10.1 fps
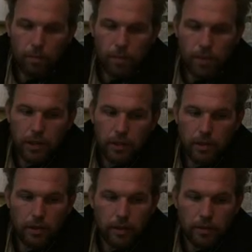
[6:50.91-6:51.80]

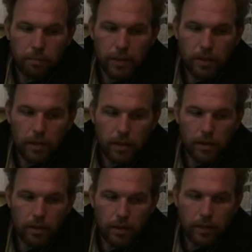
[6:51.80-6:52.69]
business as
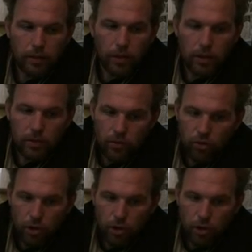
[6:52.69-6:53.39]
business, like just